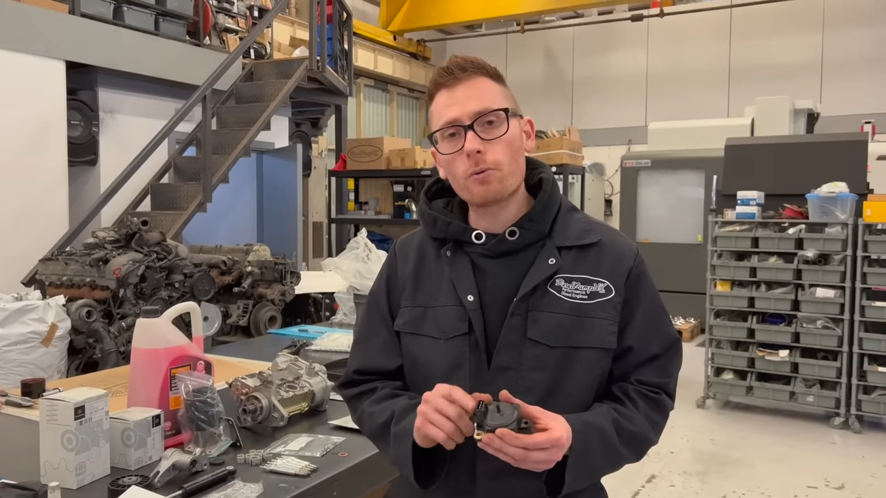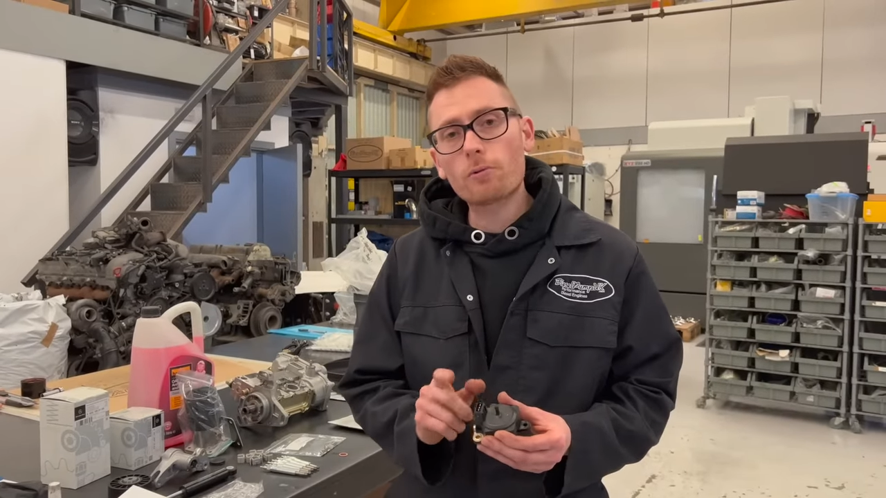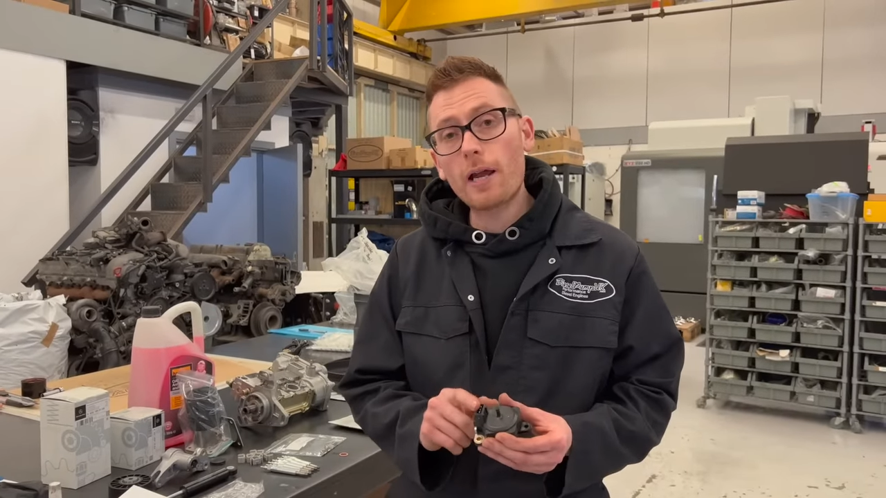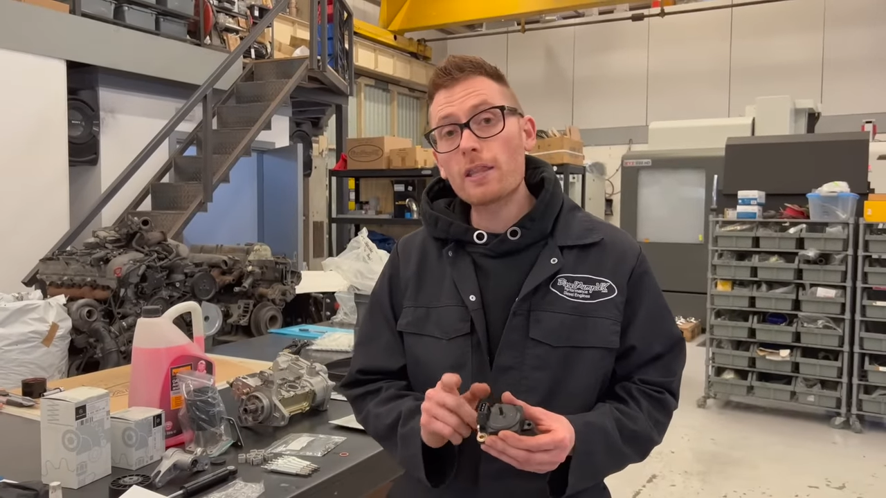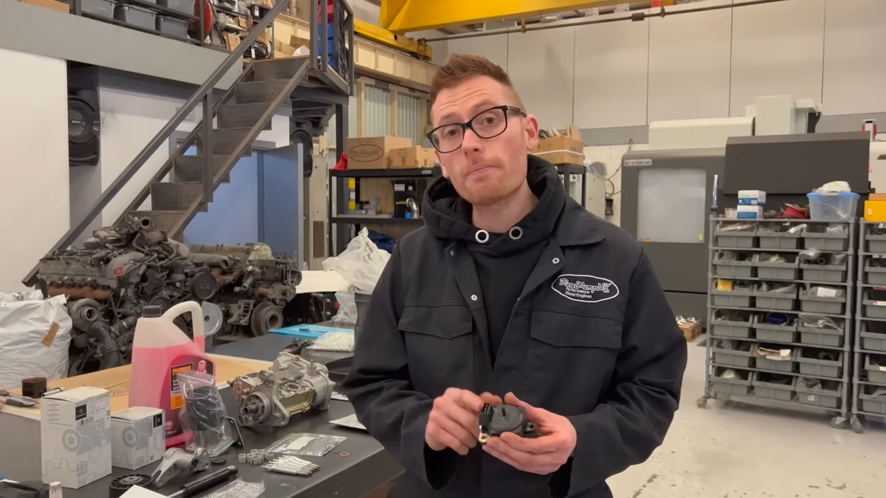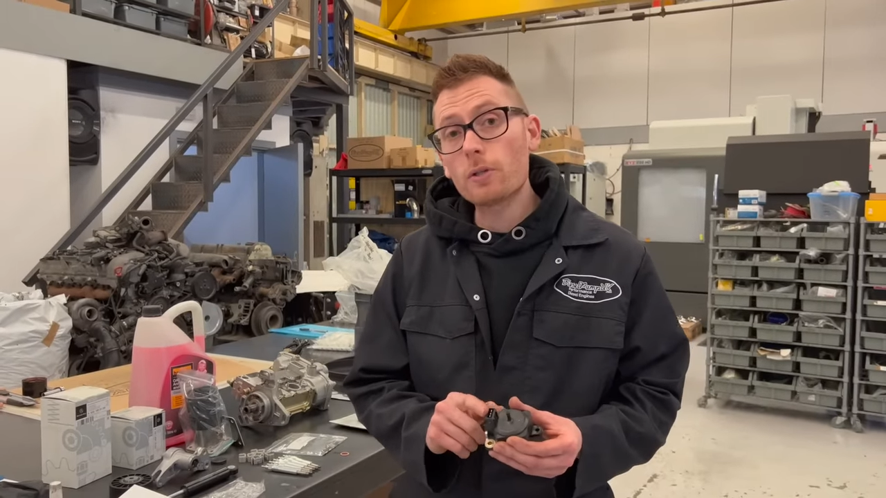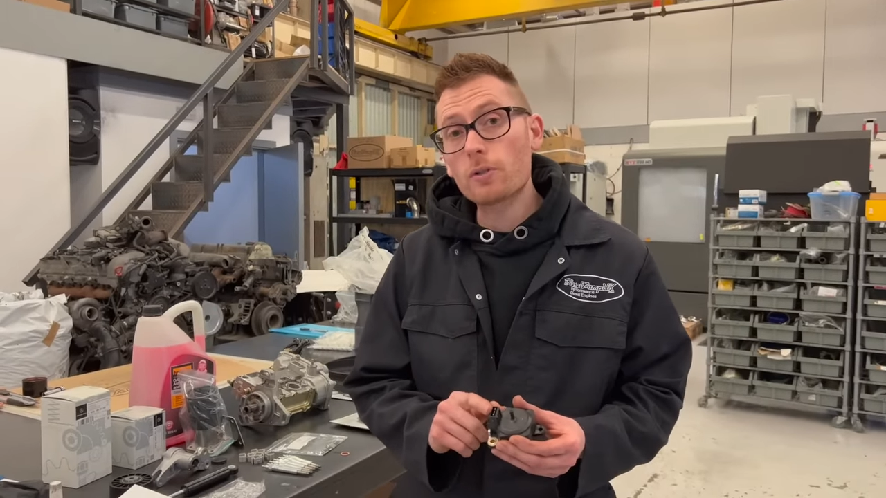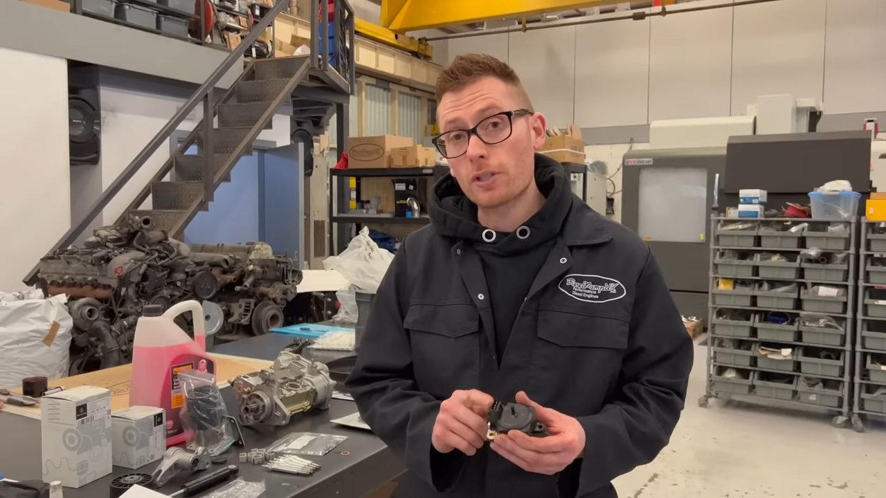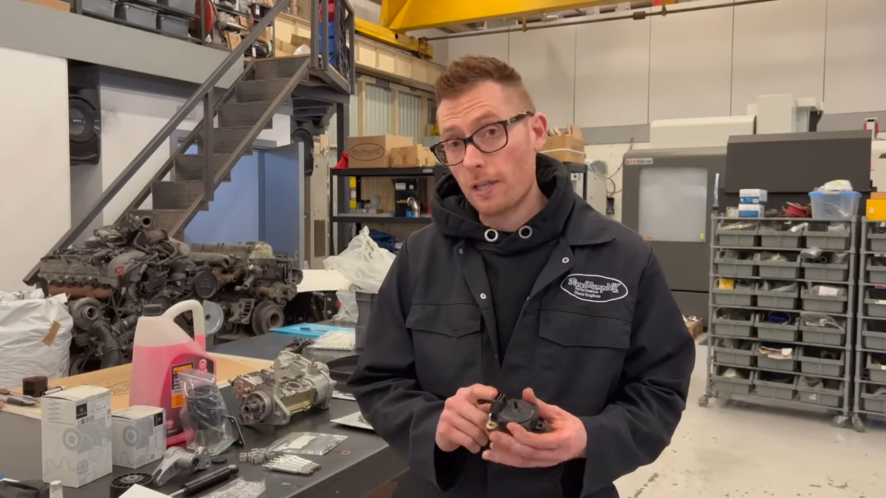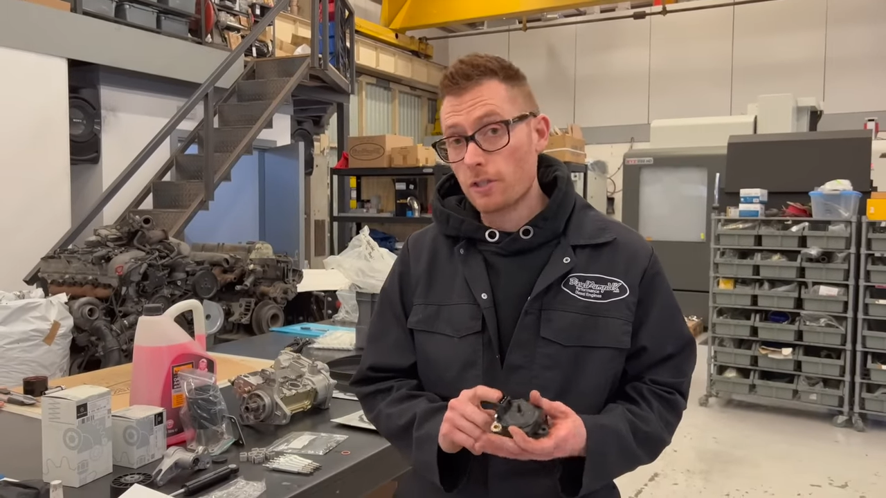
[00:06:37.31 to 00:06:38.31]
upgrade the
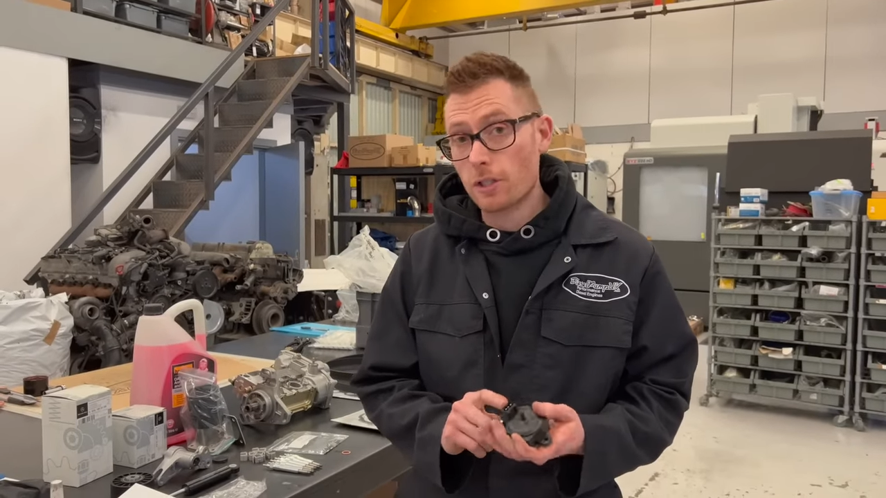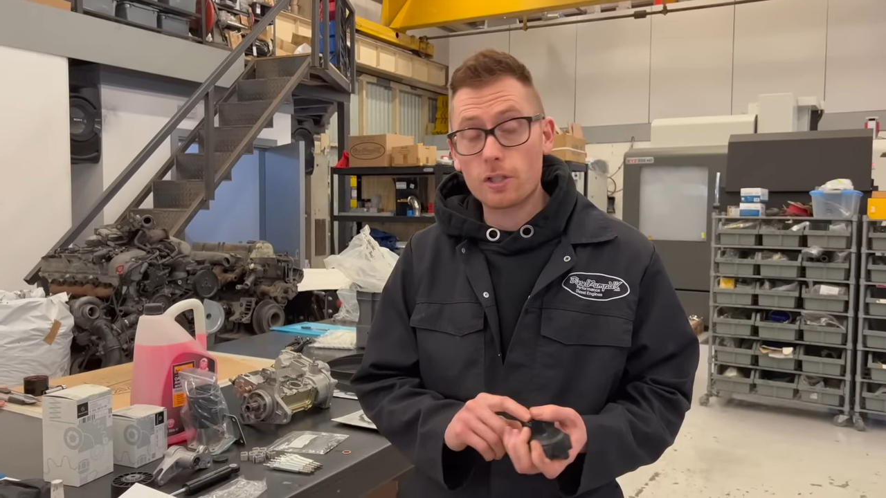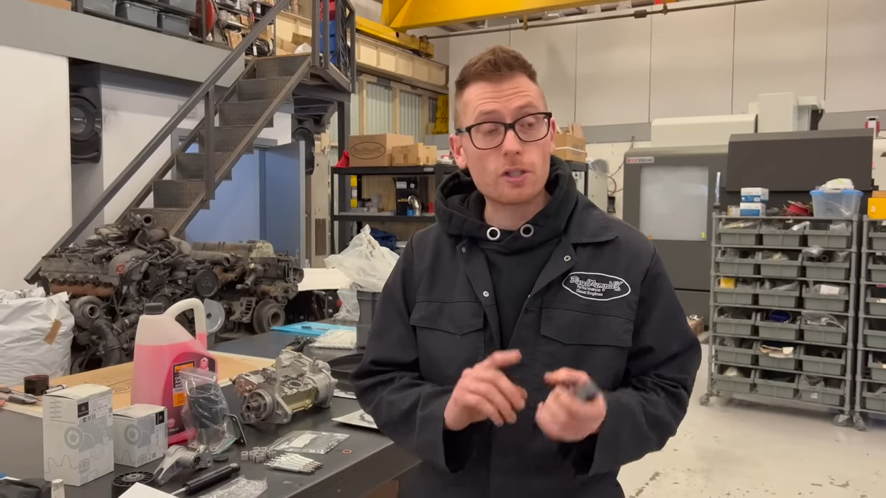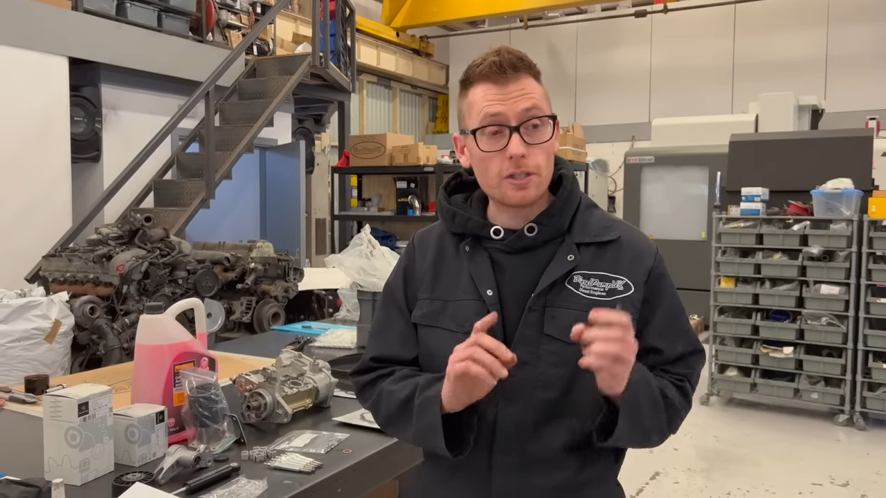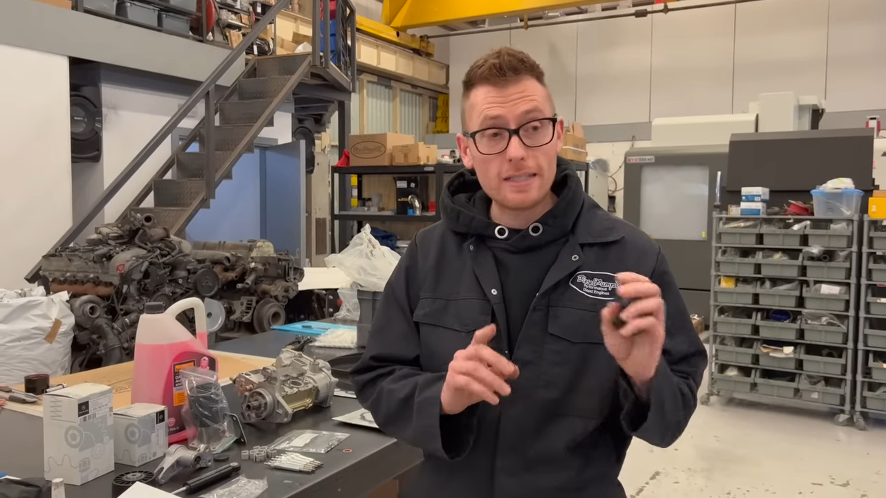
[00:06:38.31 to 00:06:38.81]
boost sensor to